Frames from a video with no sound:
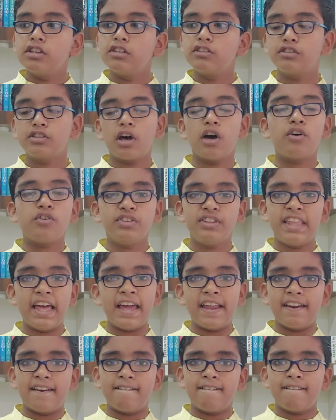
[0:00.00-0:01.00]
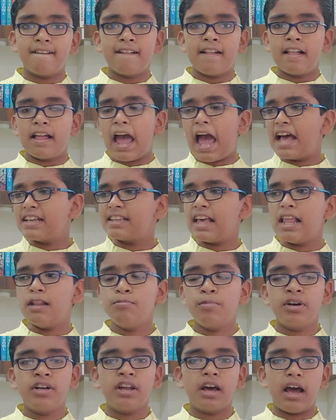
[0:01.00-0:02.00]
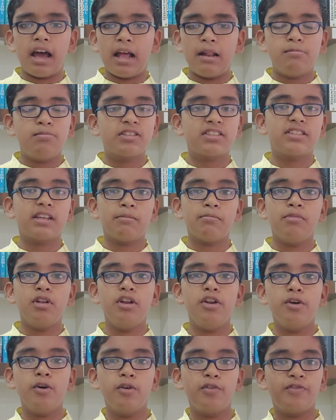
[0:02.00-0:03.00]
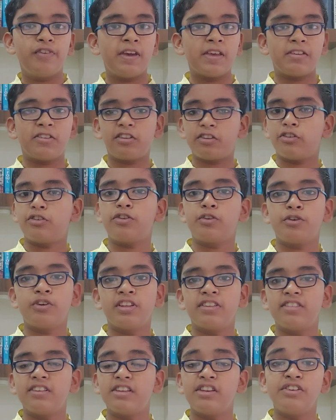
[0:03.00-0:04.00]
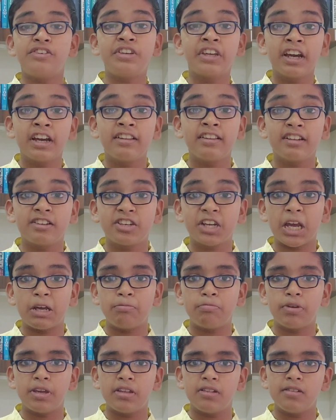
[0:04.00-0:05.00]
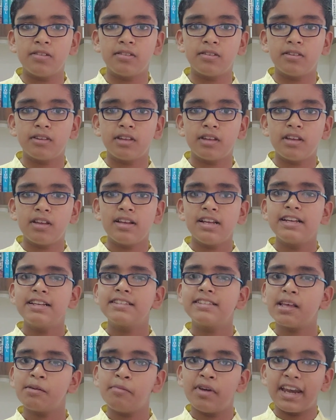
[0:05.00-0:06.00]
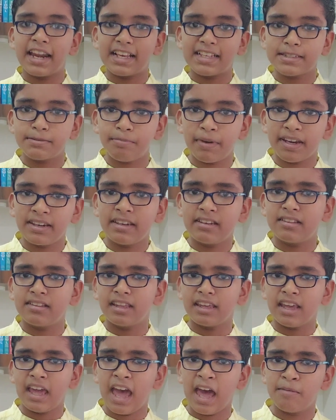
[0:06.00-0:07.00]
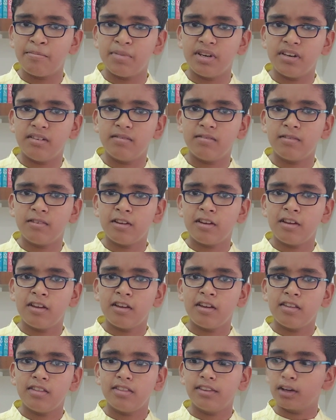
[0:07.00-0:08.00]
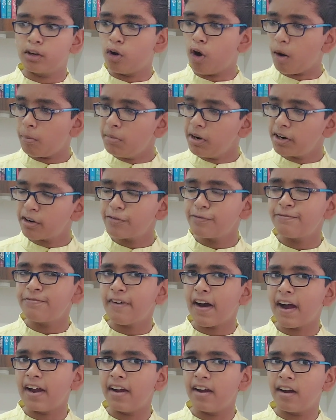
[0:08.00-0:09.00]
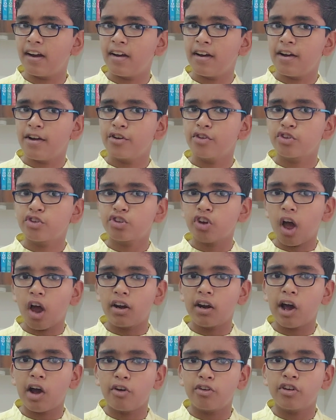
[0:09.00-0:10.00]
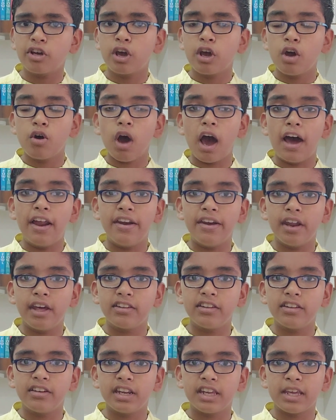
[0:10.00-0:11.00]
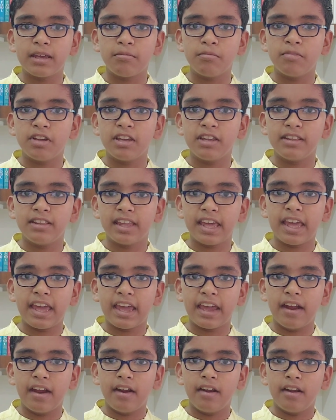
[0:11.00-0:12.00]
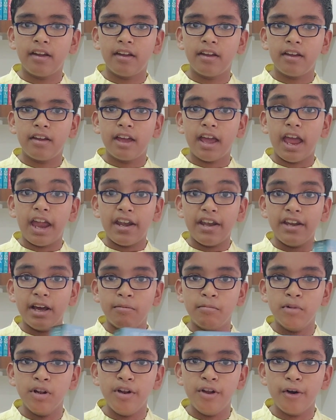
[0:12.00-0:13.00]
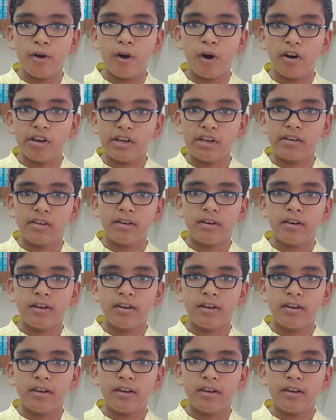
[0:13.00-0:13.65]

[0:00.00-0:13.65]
So then, as Albus Dumbledore faced the students and cheered the champions, some unexpected thing happened. The Goblet of Fire shot out another name in the air, and Dumbledore caught it.